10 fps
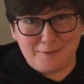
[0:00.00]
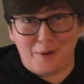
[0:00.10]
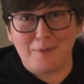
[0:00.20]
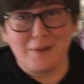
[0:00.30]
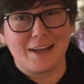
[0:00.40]
in
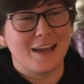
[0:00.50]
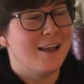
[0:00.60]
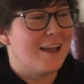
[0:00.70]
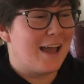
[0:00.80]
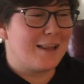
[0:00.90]
public,
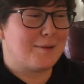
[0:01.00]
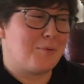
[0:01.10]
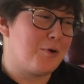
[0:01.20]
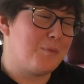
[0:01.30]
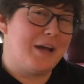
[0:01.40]
and the
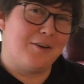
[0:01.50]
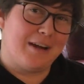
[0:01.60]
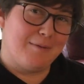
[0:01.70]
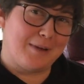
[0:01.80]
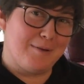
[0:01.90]
poor waiter
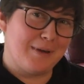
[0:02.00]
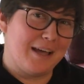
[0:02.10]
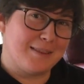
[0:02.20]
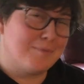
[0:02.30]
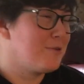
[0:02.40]
kept coming
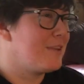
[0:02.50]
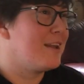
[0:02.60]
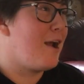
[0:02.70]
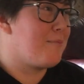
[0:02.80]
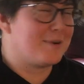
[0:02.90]
at the most
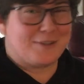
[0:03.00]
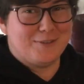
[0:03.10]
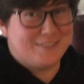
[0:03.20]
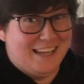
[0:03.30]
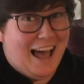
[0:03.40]

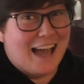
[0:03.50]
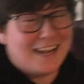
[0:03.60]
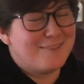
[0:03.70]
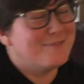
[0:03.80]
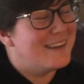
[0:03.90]
inopportune time.